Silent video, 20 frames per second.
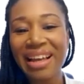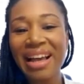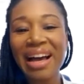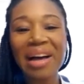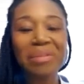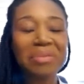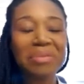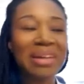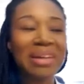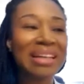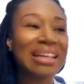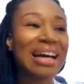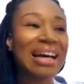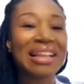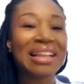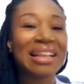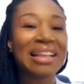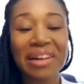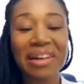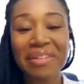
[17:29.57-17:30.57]
I'm like, I
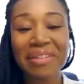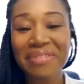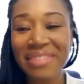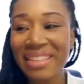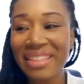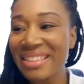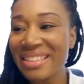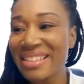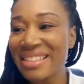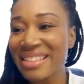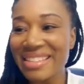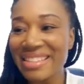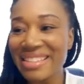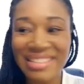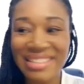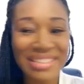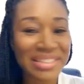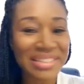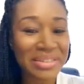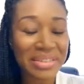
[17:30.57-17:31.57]
love this.
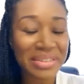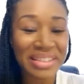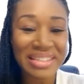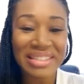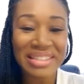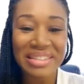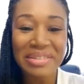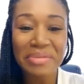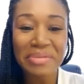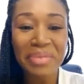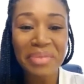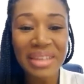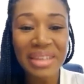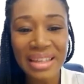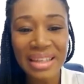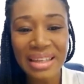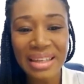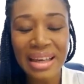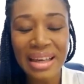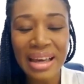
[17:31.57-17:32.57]
This is
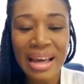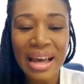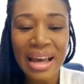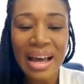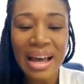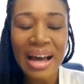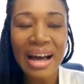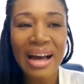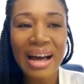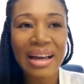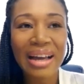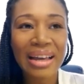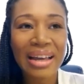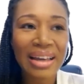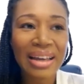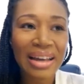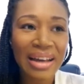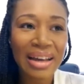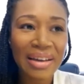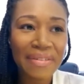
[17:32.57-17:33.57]
me.
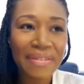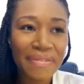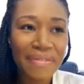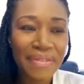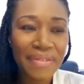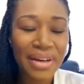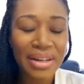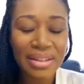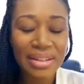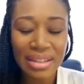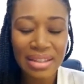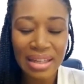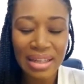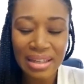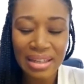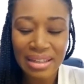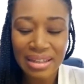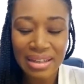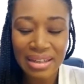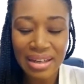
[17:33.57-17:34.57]
I felt
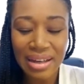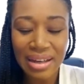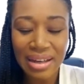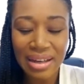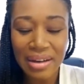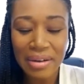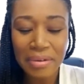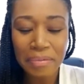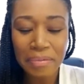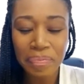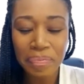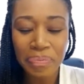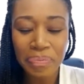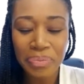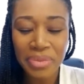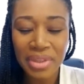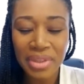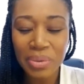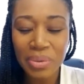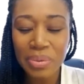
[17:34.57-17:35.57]
like
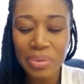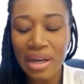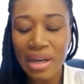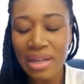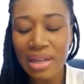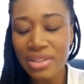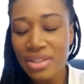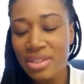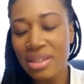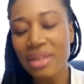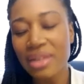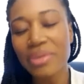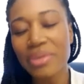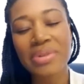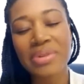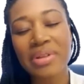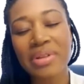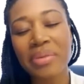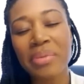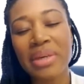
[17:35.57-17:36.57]
I just thought it was
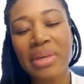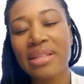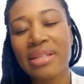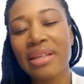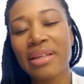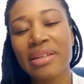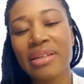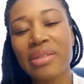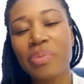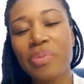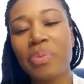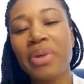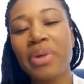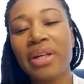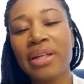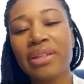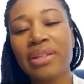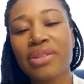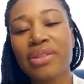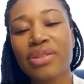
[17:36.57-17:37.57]
an amazing
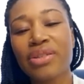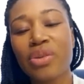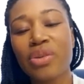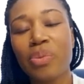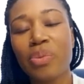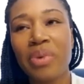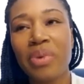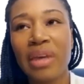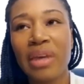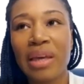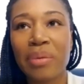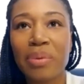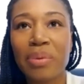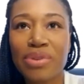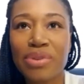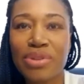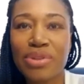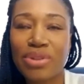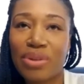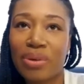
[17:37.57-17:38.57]
experience to be able
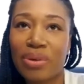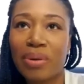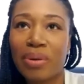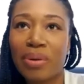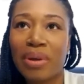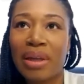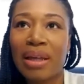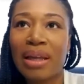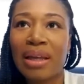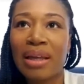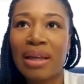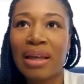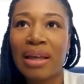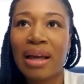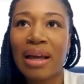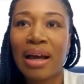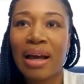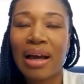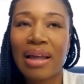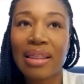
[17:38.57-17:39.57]
to
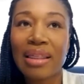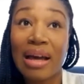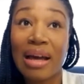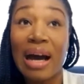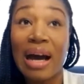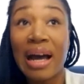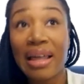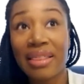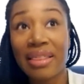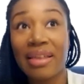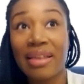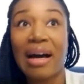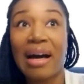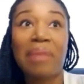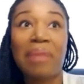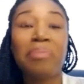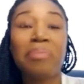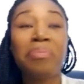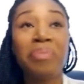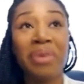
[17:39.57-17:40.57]
I thought
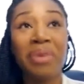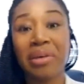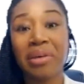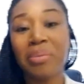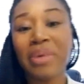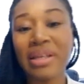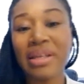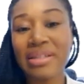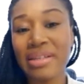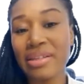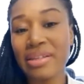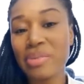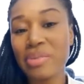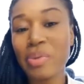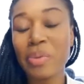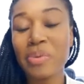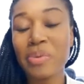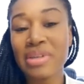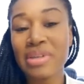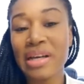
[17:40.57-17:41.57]
I'm being a blessing into
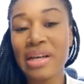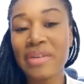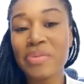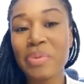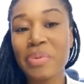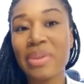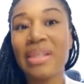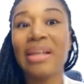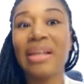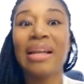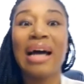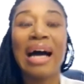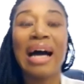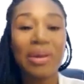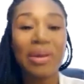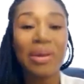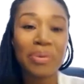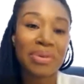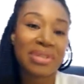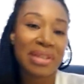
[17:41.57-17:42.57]
people's lives, but then
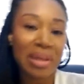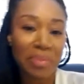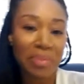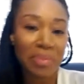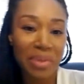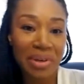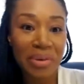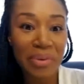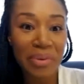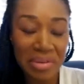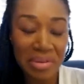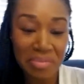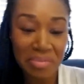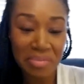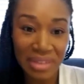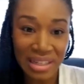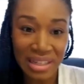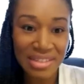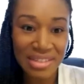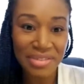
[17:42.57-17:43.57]
I was coming away
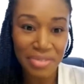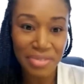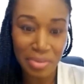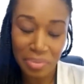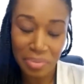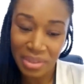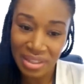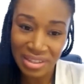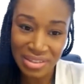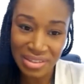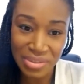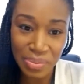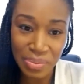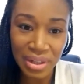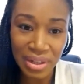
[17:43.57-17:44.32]
blessed from it as well.